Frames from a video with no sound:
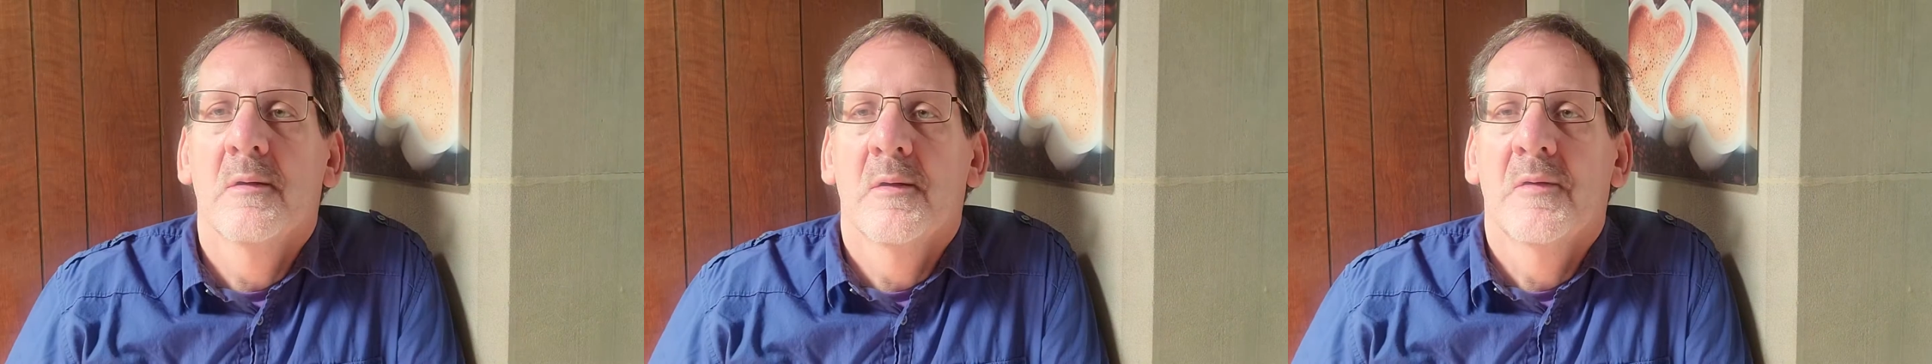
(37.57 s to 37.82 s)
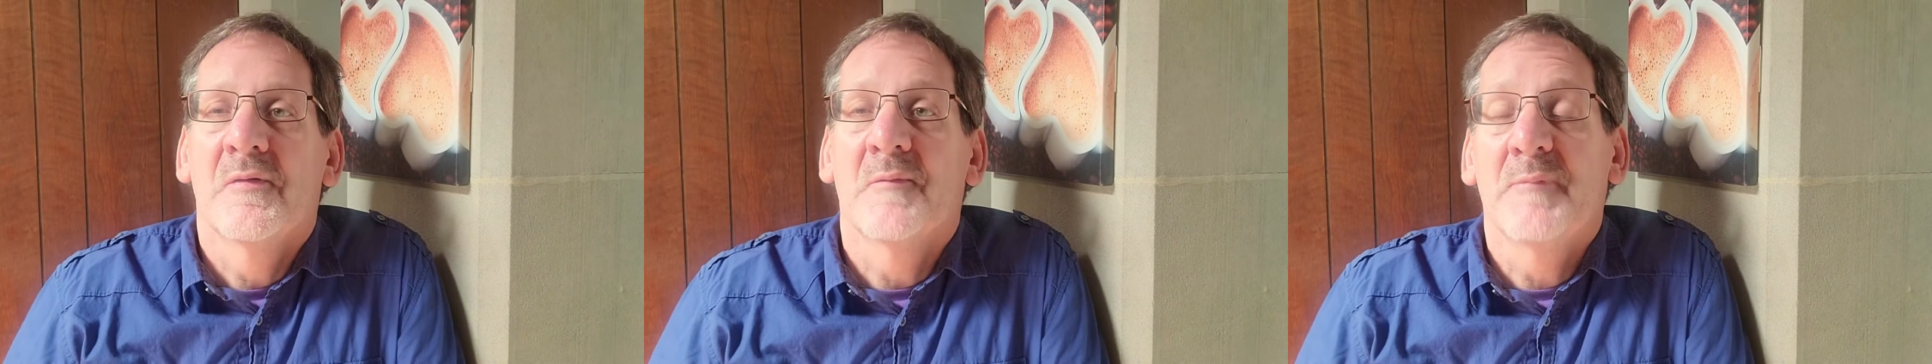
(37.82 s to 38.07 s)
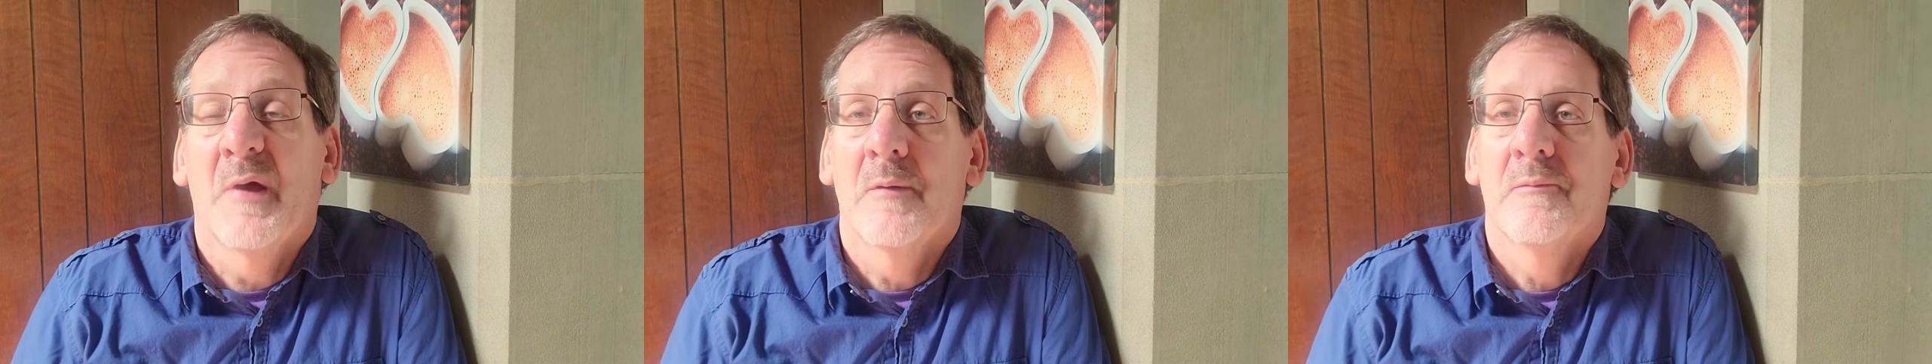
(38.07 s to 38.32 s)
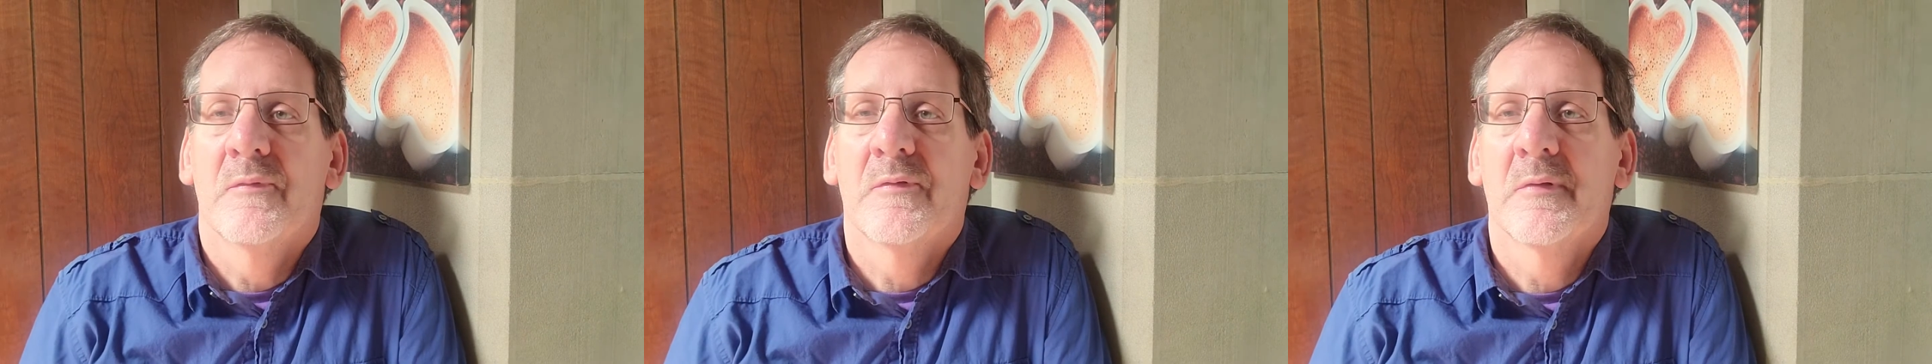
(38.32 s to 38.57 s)

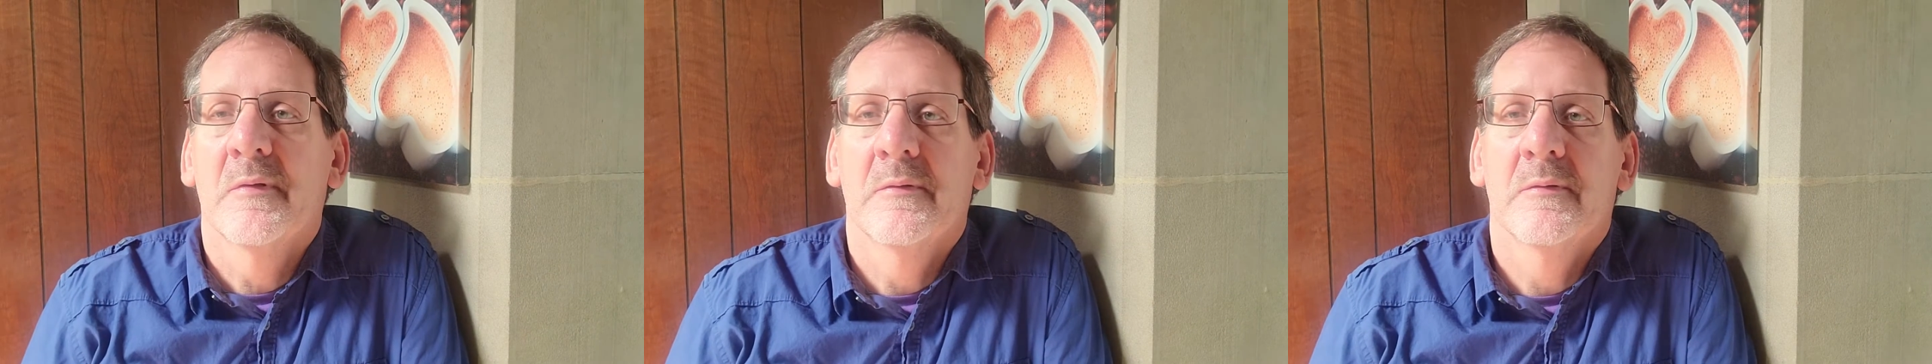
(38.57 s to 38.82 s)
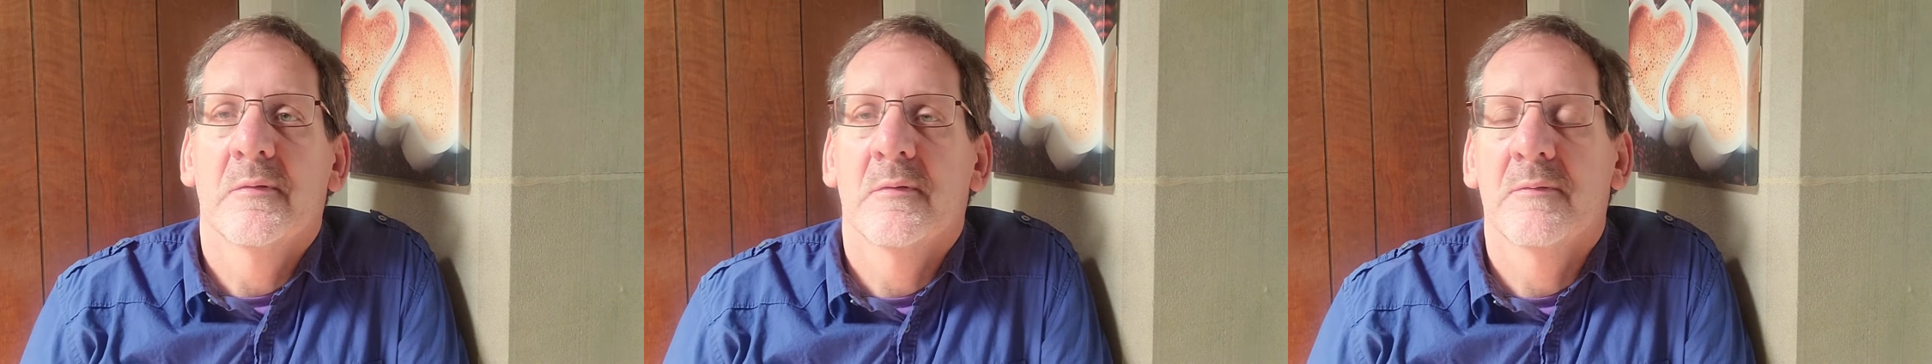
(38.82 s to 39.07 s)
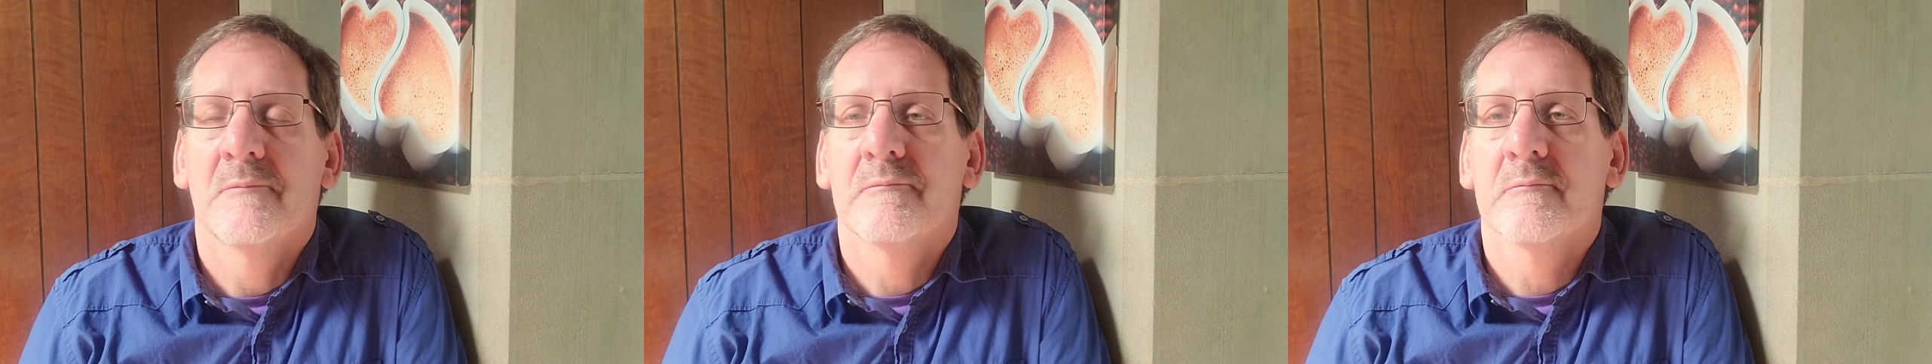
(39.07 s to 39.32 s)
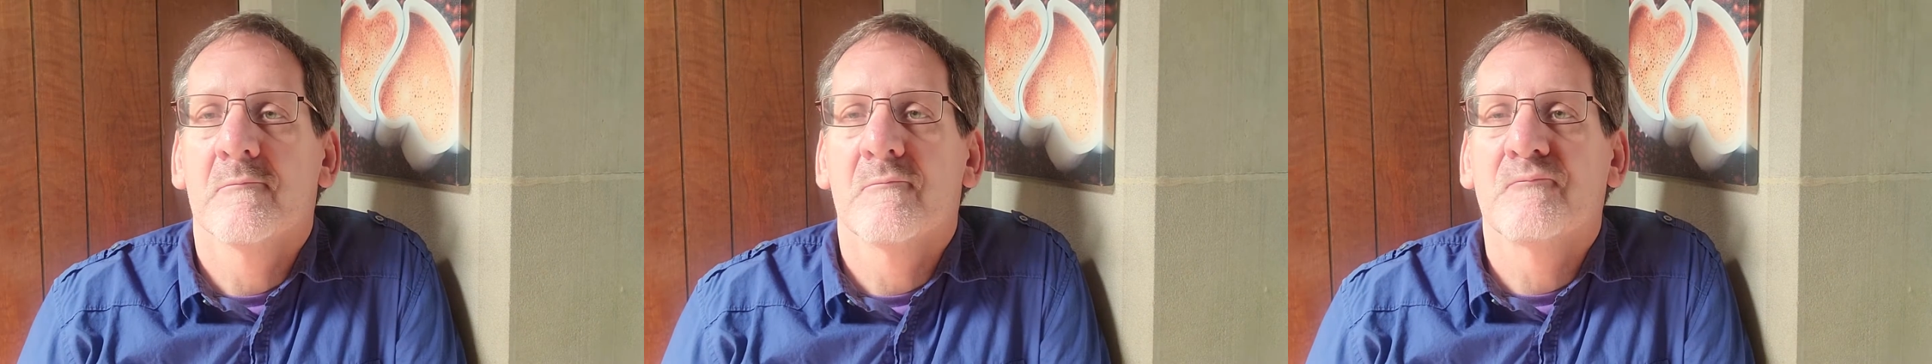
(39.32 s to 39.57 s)
Sometimes
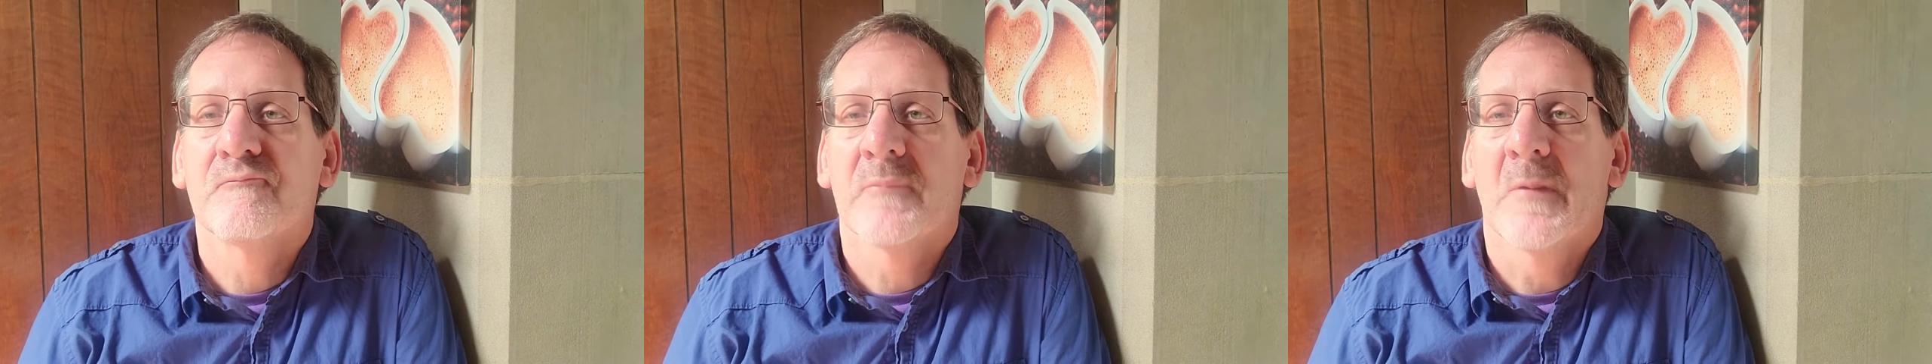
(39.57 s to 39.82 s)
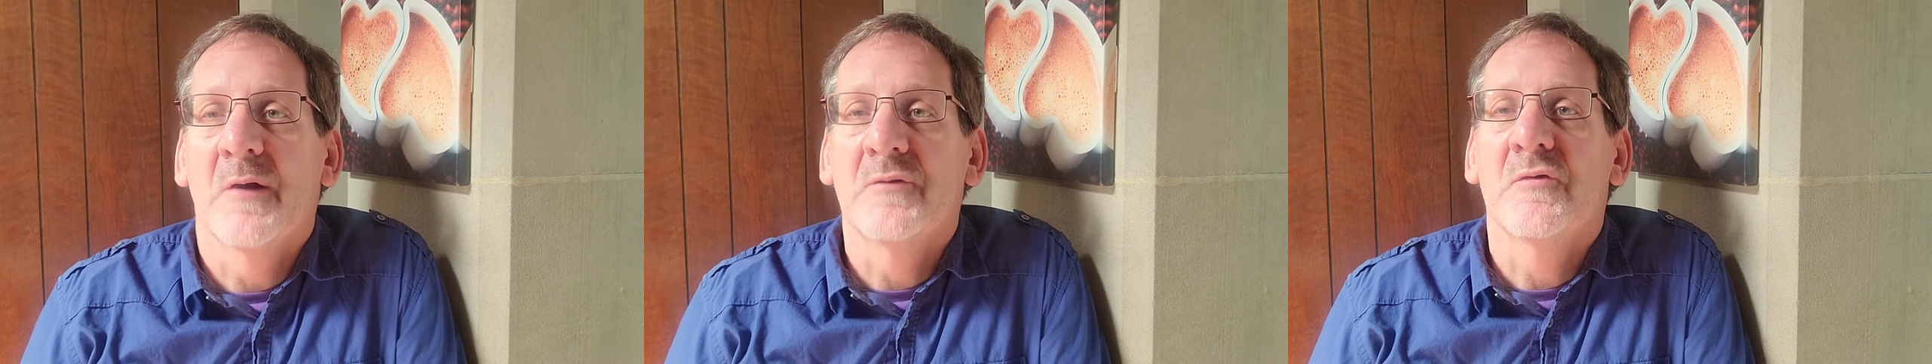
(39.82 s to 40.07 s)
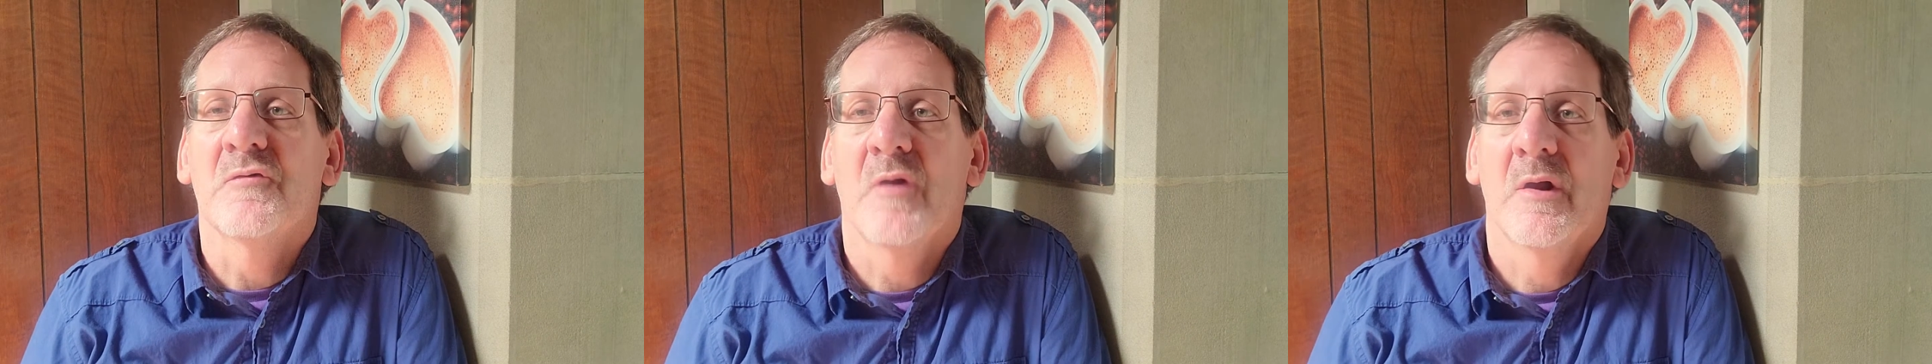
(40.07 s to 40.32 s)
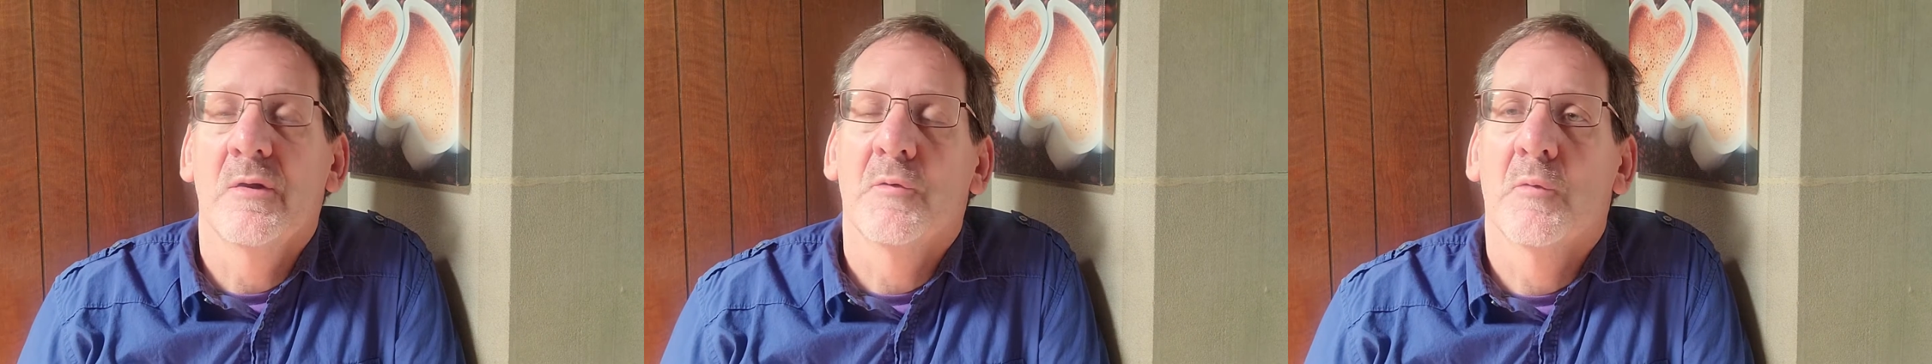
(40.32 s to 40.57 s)
understanding